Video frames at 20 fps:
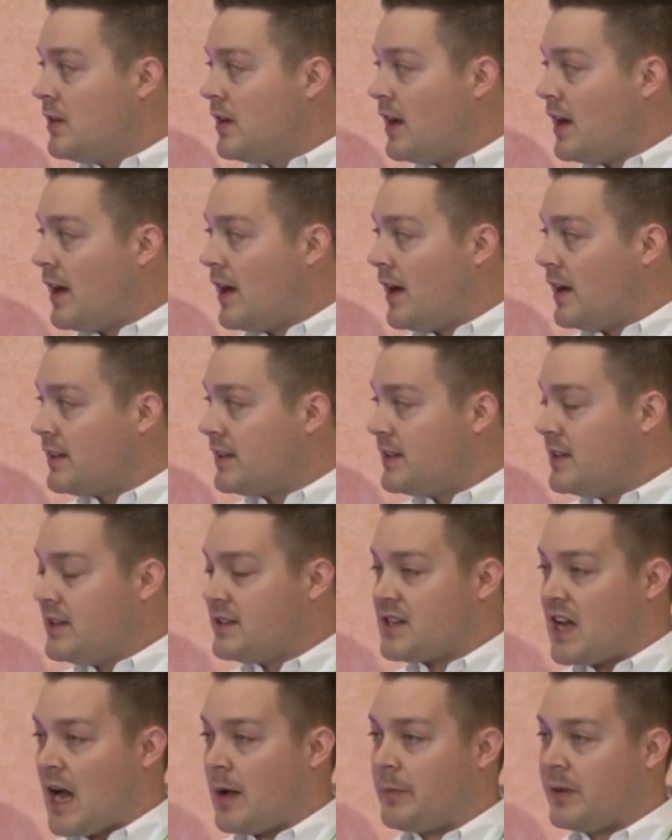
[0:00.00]
uh, key
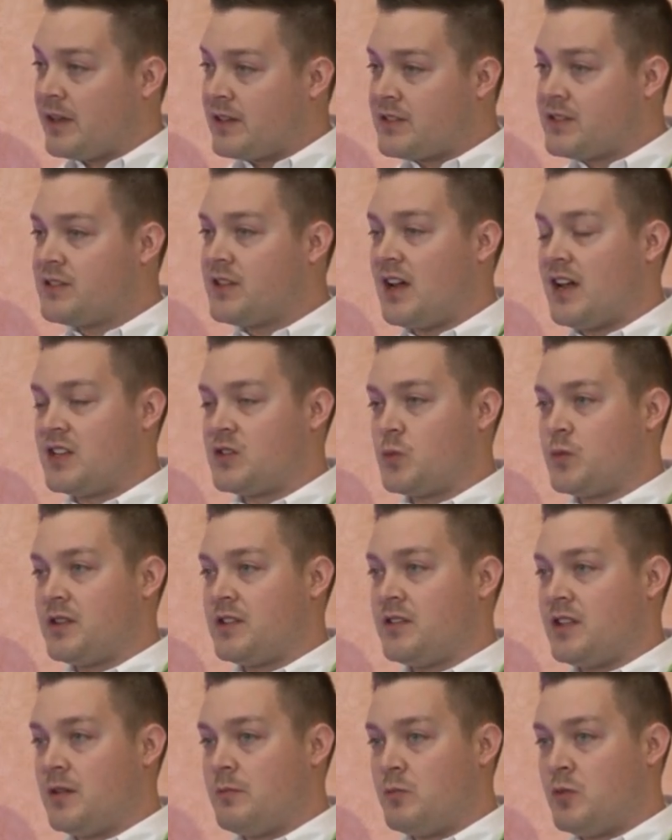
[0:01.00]
topics as
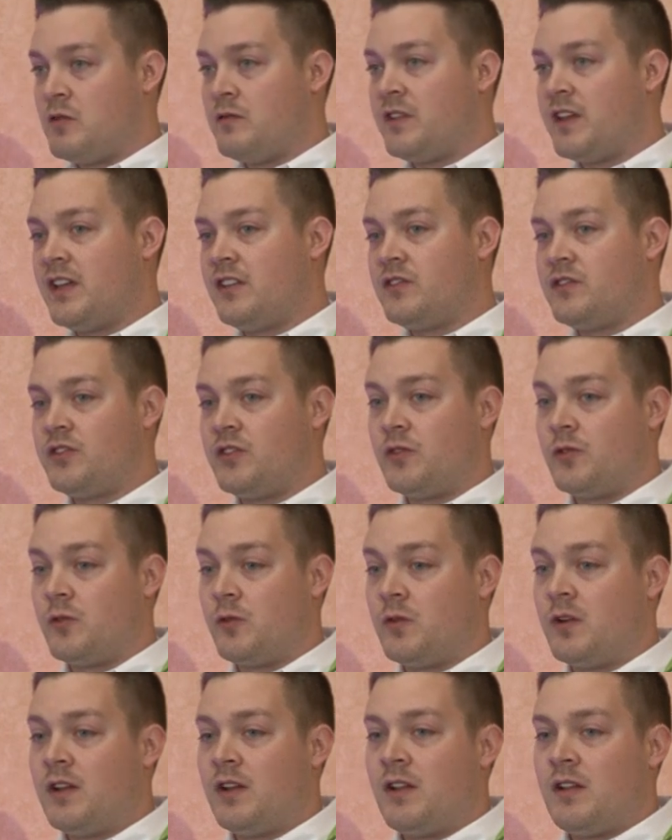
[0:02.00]
we then move
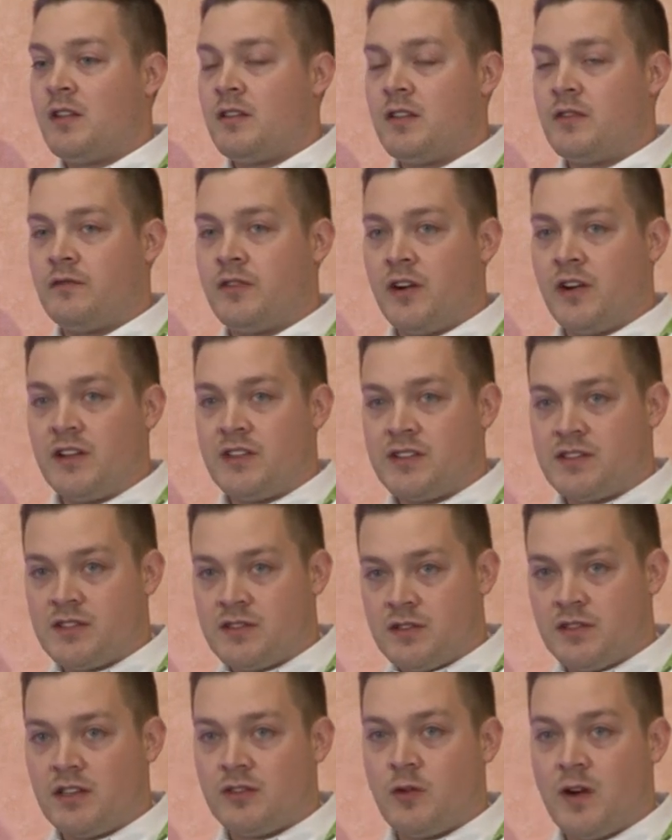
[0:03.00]
into the
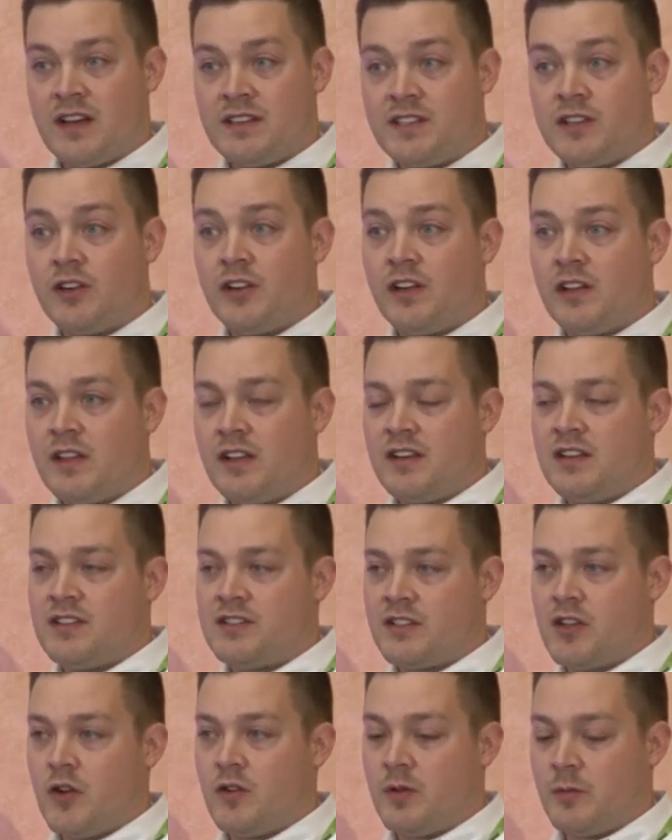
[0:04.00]
various criteria that
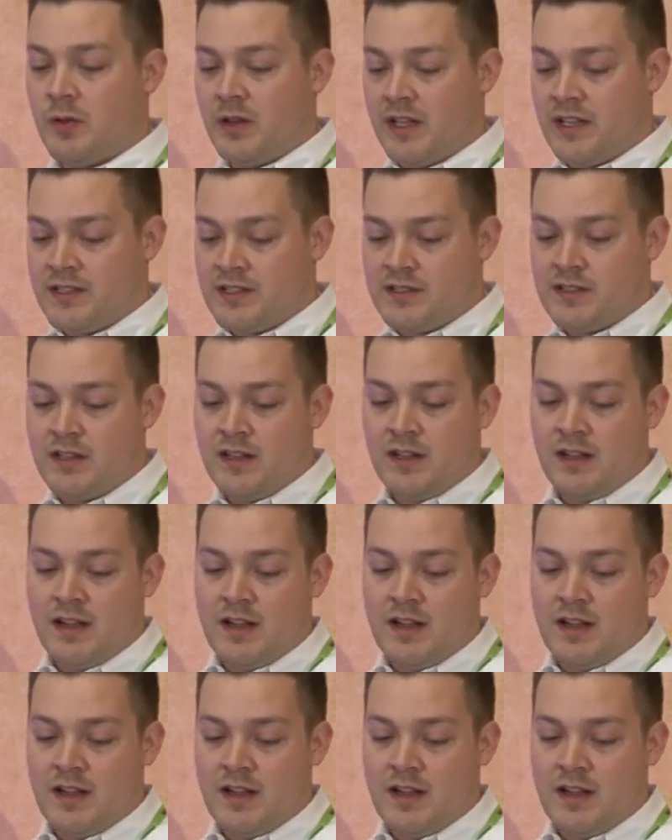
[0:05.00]
needs to go into place,